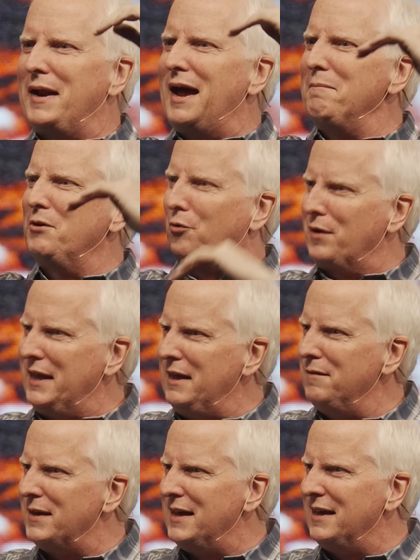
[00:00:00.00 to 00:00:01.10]
but I'm
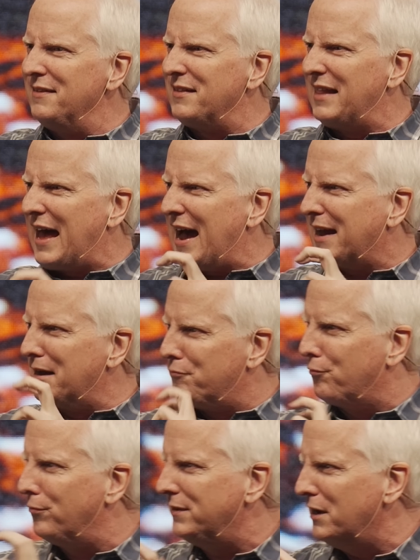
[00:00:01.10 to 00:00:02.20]
grieving the lack
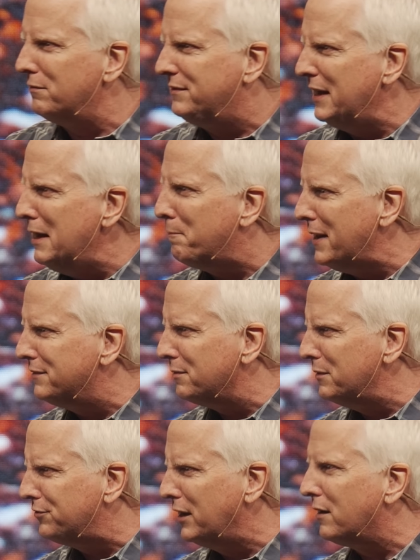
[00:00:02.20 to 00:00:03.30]
of, you know, deep
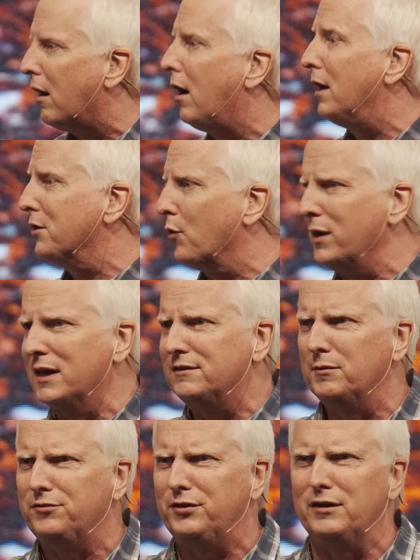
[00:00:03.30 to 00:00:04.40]
intimacy and ongoing
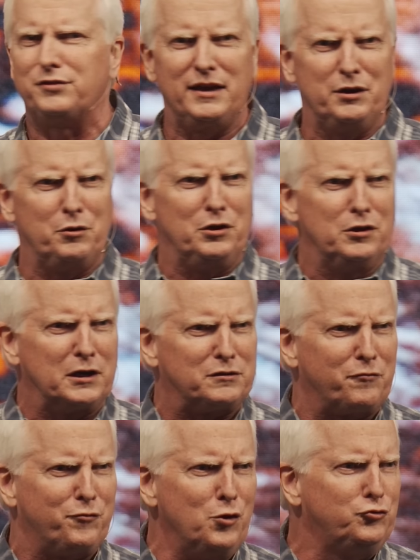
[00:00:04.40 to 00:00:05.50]
intimacy as I, you know, you look at
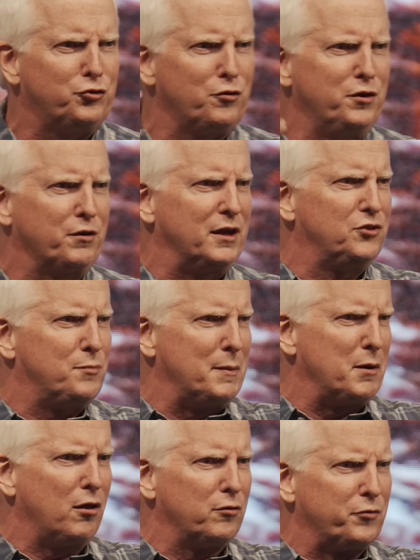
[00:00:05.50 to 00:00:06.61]
the future and your kids may
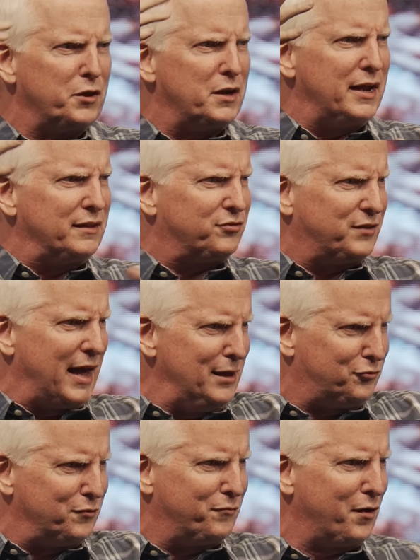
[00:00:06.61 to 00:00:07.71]
be all over the United
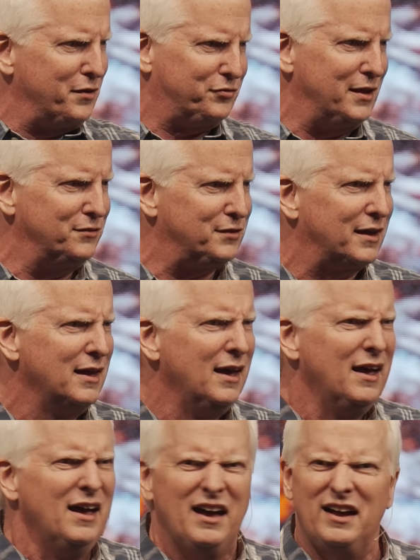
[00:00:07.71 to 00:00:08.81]
States and various things like,
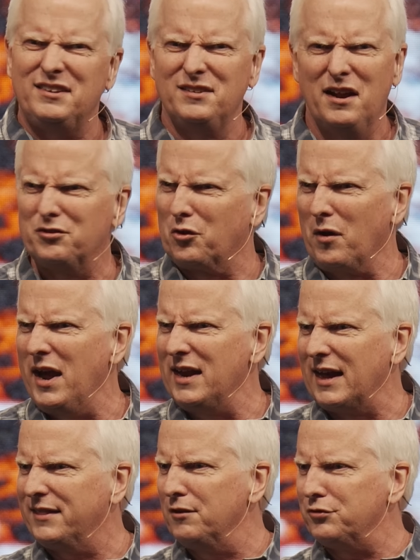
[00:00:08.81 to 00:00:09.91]
that's not as great.
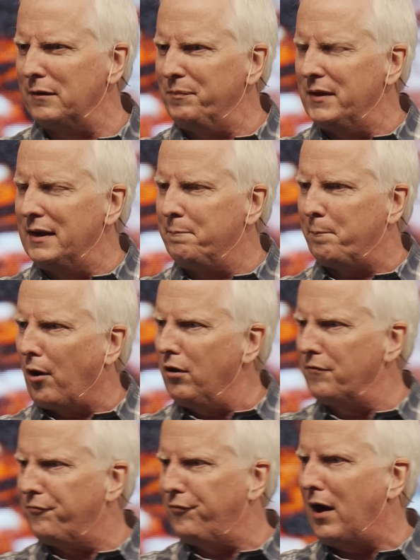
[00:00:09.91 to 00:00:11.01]
Like there's a, a part
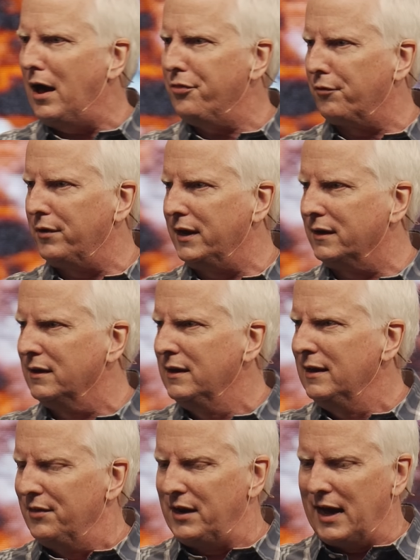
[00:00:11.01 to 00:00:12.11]
of fathering
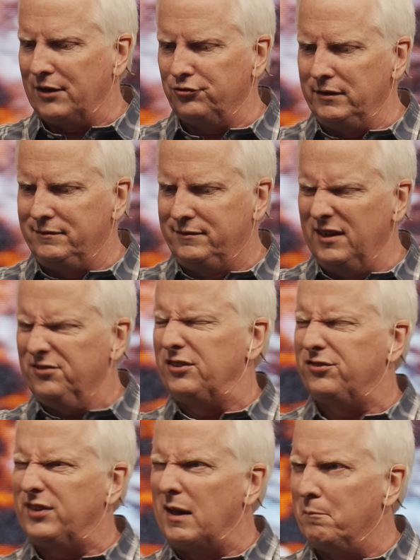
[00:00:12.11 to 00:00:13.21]
that actually
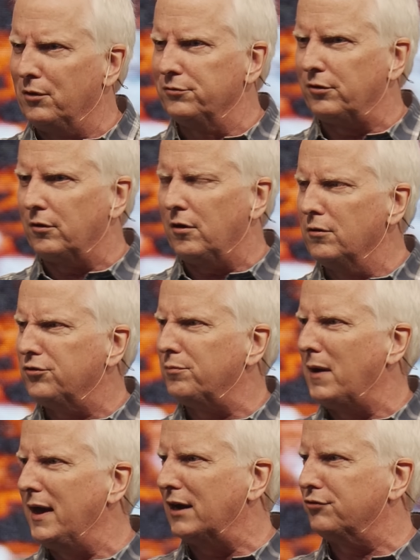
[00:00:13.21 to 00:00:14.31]
disassembles or hurts
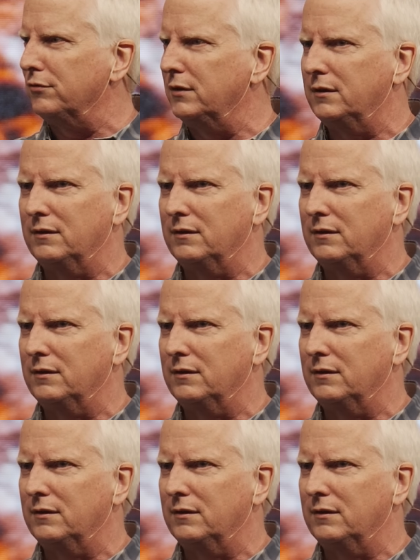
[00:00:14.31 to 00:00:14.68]
my actually,